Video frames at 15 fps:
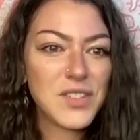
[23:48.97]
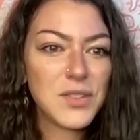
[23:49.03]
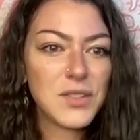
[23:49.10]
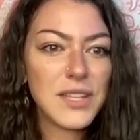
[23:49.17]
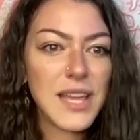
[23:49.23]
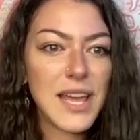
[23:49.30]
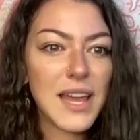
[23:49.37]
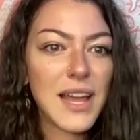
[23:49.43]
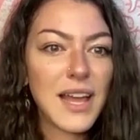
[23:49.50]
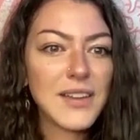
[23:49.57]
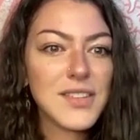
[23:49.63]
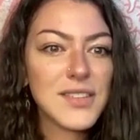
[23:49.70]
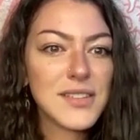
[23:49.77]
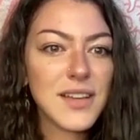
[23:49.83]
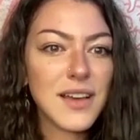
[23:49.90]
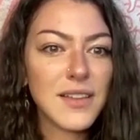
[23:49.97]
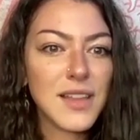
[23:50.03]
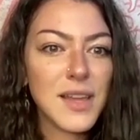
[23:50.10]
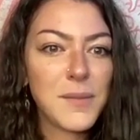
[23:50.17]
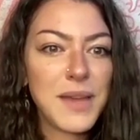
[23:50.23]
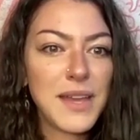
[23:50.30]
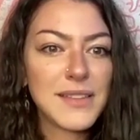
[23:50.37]
Juliet, I just tell
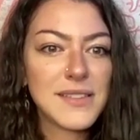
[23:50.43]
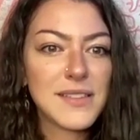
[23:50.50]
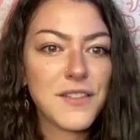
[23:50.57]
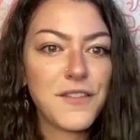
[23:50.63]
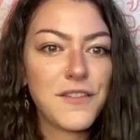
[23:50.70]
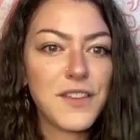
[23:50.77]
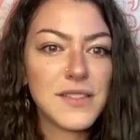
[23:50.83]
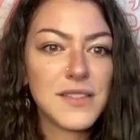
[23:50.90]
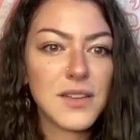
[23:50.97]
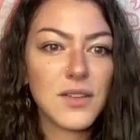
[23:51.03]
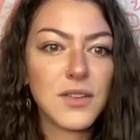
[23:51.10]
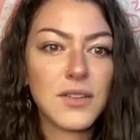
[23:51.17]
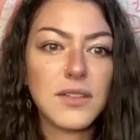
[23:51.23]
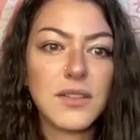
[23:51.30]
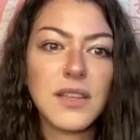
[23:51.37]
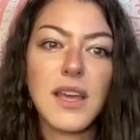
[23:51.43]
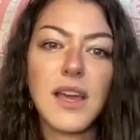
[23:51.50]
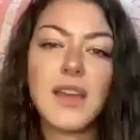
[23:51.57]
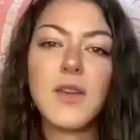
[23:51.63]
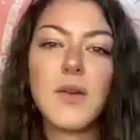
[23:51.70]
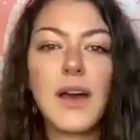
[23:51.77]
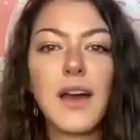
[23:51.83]
them it's physical.
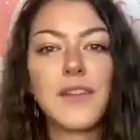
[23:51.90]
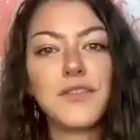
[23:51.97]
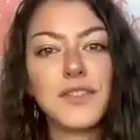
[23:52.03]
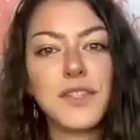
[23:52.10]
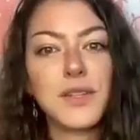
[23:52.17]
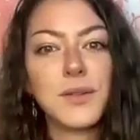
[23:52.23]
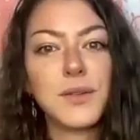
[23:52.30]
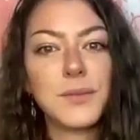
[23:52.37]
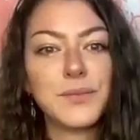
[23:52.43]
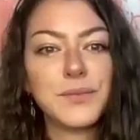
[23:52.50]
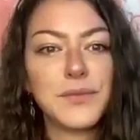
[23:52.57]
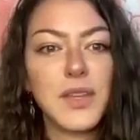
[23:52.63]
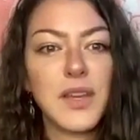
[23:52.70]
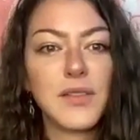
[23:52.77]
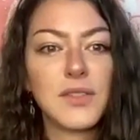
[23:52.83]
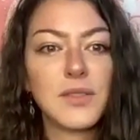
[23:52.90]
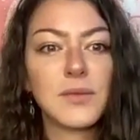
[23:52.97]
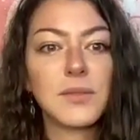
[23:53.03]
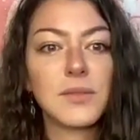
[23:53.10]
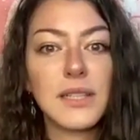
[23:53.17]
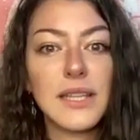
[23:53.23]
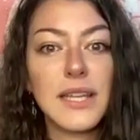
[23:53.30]
Yeah, you have to. You have
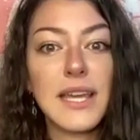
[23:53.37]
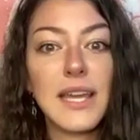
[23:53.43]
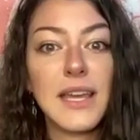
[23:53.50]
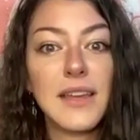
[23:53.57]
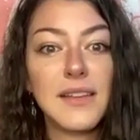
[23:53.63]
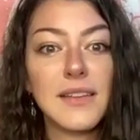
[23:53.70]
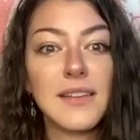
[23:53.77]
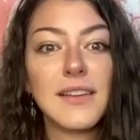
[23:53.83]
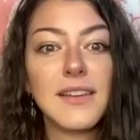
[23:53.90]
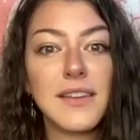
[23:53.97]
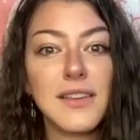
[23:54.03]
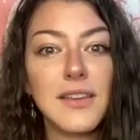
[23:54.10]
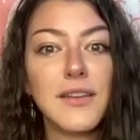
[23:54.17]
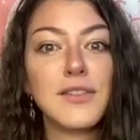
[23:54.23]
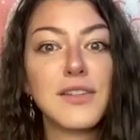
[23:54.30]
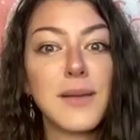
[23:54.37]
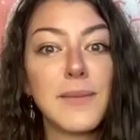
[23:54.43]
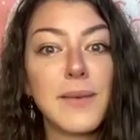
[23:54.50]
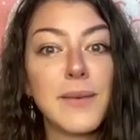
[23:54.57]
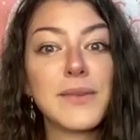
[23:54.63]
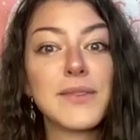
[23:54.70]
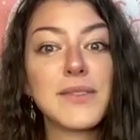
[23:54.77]
to
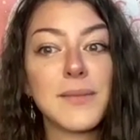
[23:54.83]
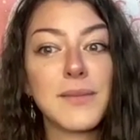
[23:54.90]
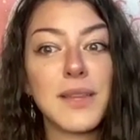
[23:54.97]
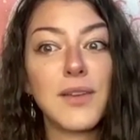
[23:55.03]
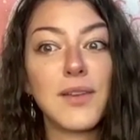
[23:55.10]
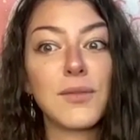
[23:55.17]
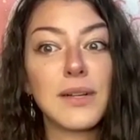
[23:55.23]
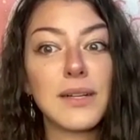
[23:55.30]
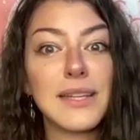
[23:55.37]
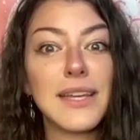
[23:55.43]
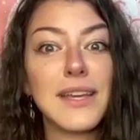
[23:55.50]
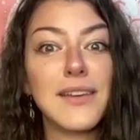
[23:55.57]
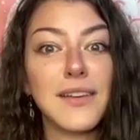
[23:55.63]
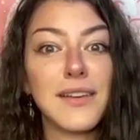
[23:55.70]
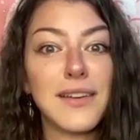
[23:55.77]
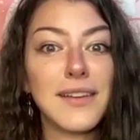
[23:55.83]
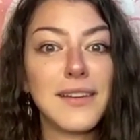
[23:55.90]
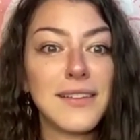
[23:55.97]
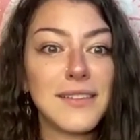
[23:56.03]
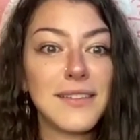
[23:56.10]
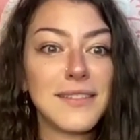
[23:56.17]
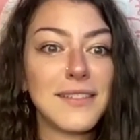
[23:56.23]
come up with something really
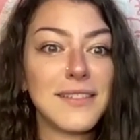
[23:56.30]
good